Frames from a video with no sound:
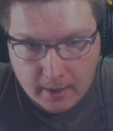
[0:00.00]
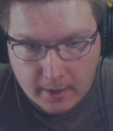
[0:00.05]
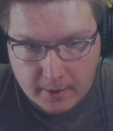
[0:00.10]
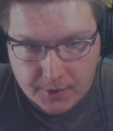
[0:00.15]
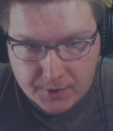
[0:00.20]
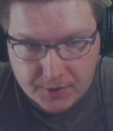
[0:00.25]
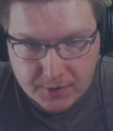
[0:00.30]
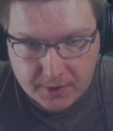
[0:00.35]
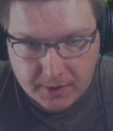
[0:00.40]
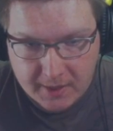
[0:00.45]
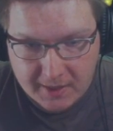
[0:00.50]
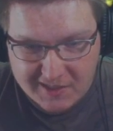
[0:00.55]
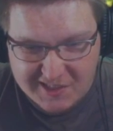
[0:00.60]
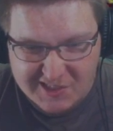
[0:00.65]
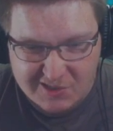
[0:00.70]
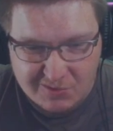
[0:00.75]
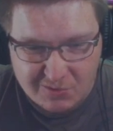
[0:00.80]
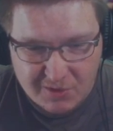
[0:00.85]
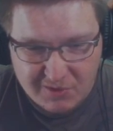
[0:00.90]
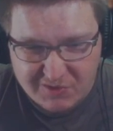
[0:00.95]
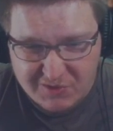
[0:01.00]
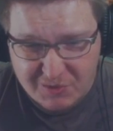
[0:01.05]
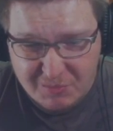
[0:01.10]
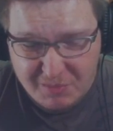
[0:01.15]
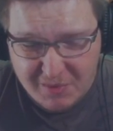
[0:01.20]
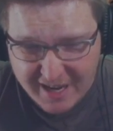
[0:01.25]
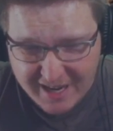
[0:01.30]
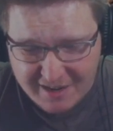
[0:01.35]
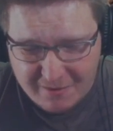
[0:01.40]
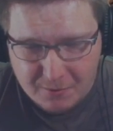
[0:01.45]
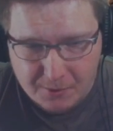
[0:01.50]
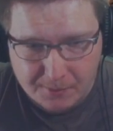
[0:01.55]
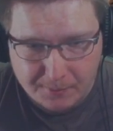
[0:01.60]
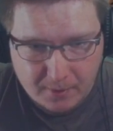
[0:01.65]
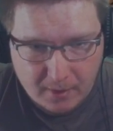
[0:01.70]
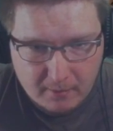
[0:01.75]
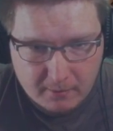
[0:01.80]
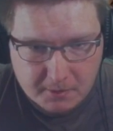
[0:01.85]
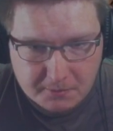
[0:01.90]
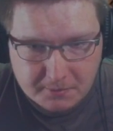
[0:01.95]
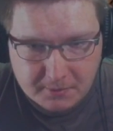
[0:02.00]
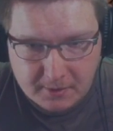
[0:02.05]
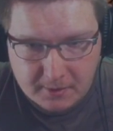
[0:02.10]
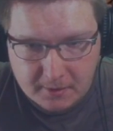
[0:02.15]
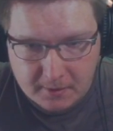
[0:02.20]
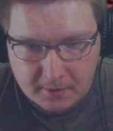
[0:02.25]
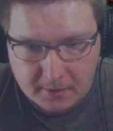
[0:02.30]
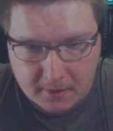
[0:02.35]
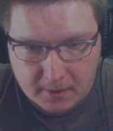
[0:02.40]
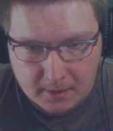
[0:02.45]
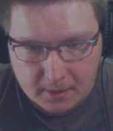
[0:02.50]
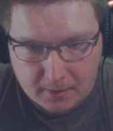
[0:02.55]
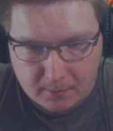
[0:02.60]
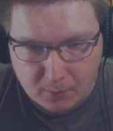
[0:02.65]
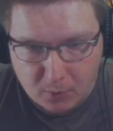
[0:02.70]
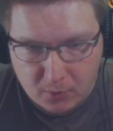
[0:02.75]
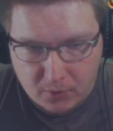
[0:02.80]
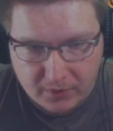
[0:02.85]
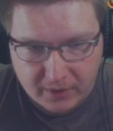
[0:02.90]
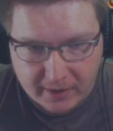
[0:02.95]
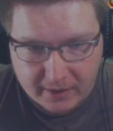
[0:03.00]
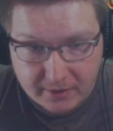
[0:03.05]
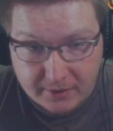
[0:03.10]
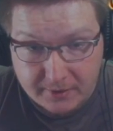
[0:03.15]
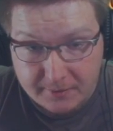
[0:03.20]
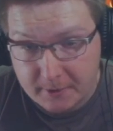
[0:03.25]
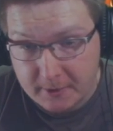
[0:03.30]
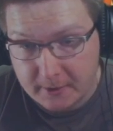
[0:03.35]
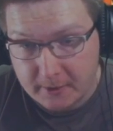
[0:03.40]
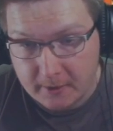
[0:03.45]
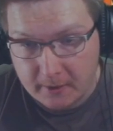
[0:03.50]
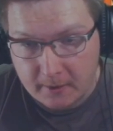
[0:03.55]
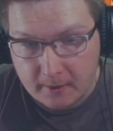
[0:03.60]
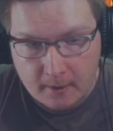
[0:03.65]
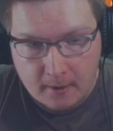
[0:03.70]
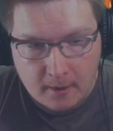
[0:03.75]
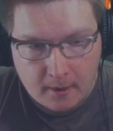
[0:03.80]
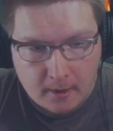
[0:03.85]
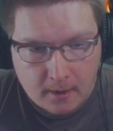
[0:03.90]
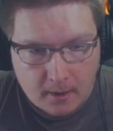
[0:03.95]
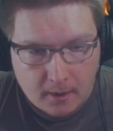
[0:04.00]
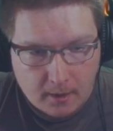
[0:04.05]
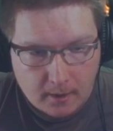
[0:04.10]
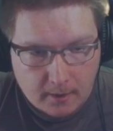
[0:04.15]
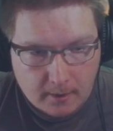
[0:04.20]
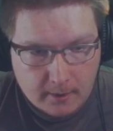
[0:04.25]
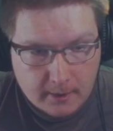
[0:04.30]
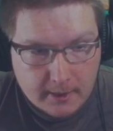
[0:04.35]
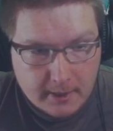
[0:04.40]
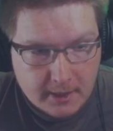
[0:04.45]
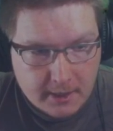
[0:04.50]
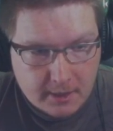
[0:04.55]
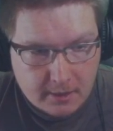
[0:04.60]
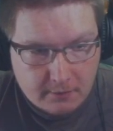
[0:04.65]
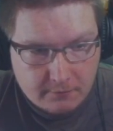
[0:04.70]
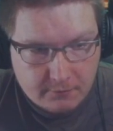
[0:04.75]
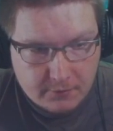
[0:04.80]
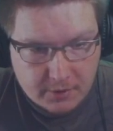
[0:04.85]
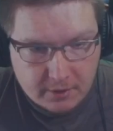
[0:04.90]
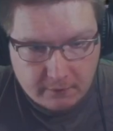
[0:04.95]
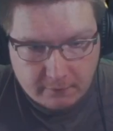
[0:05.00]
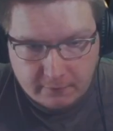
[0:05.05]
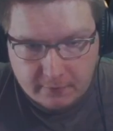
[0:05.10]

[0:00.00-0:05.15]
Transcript: And then the next one from that would probably more than likely be any of the